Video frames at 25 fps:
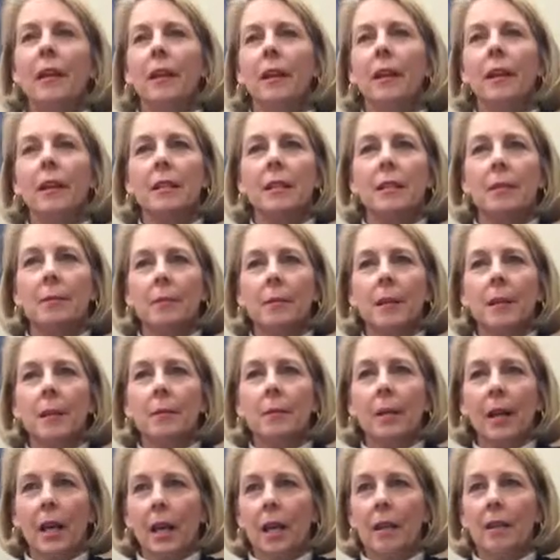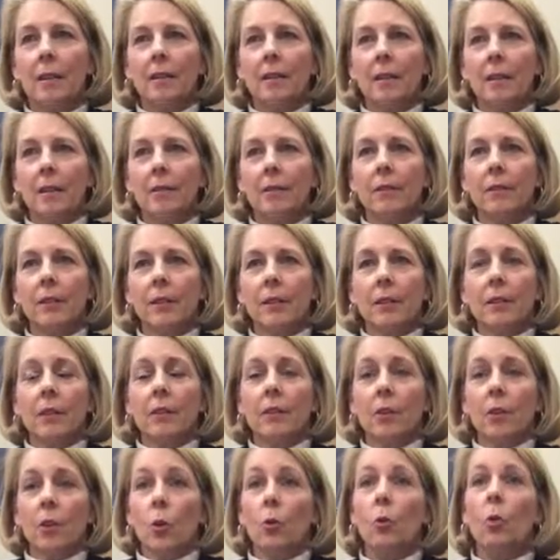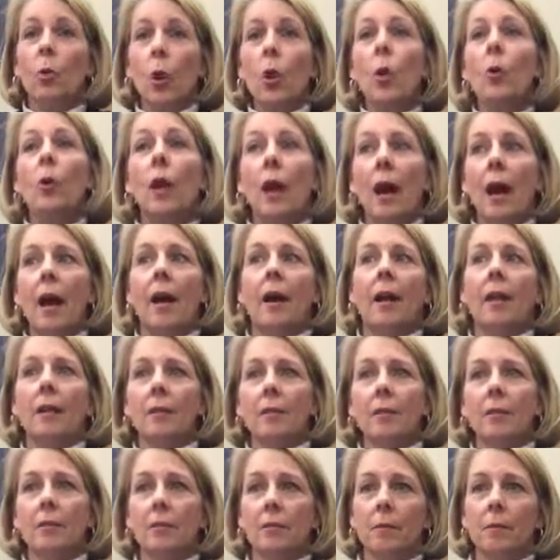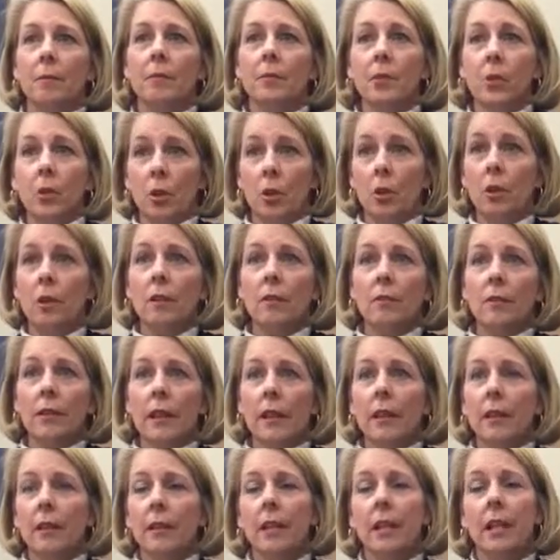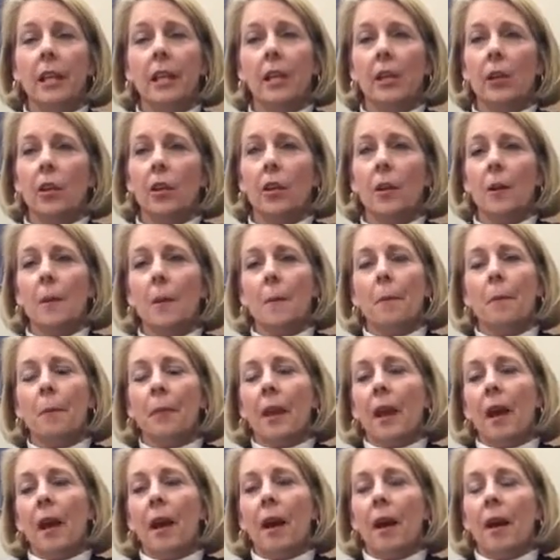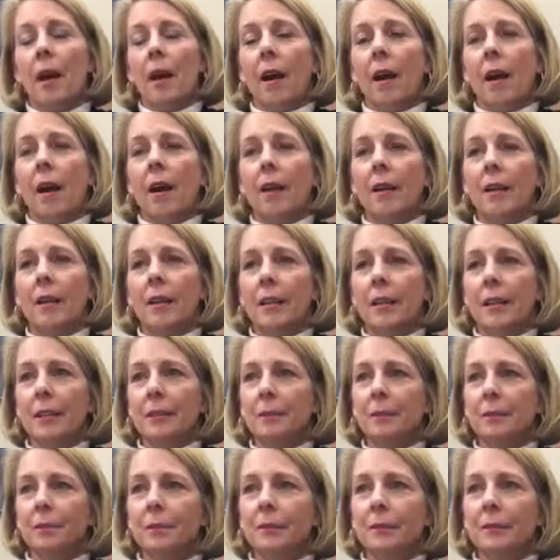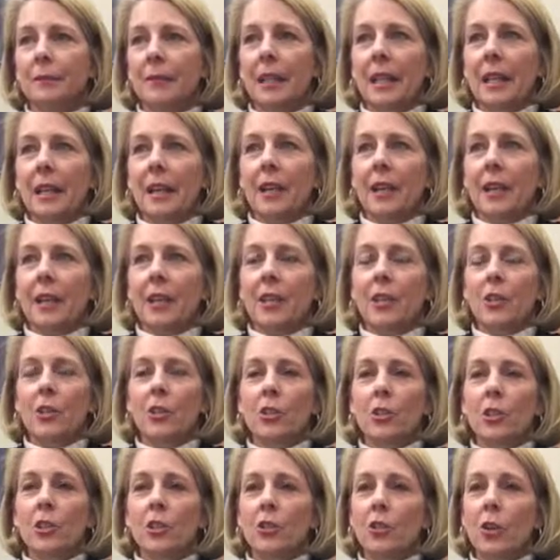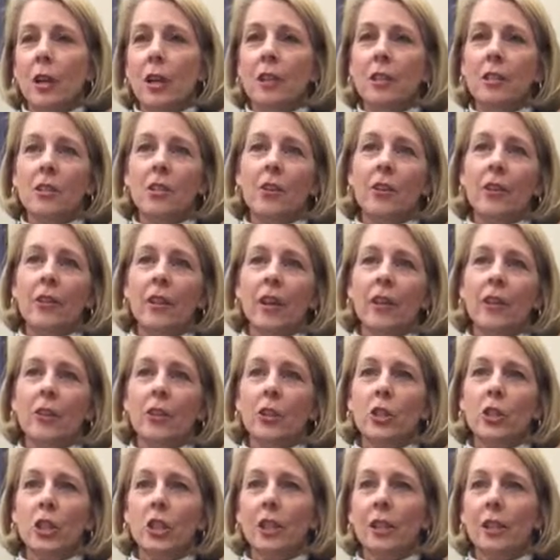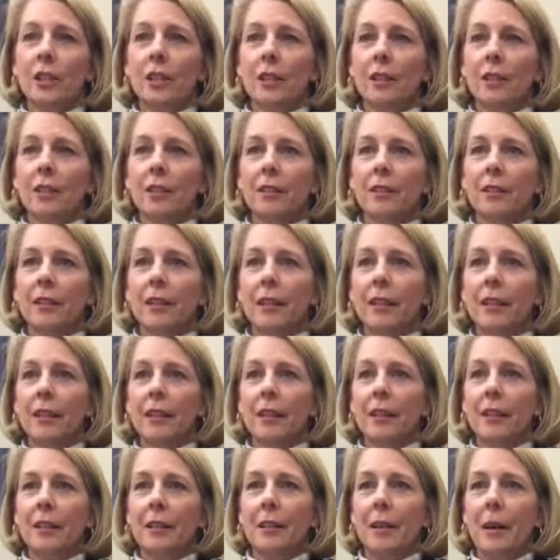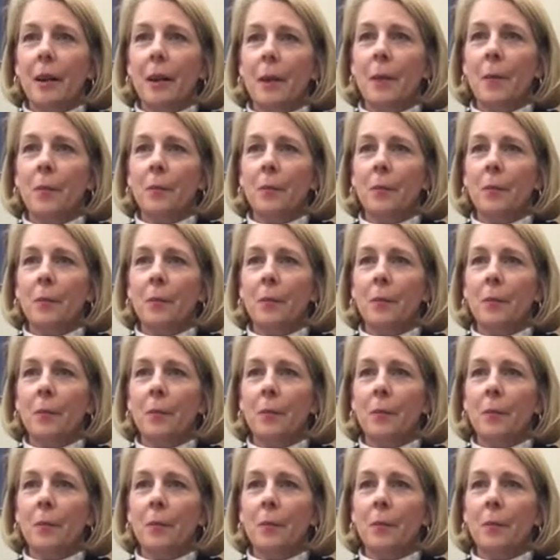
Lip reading: against me because of the role I serve in here, you just try to turn the other cheek and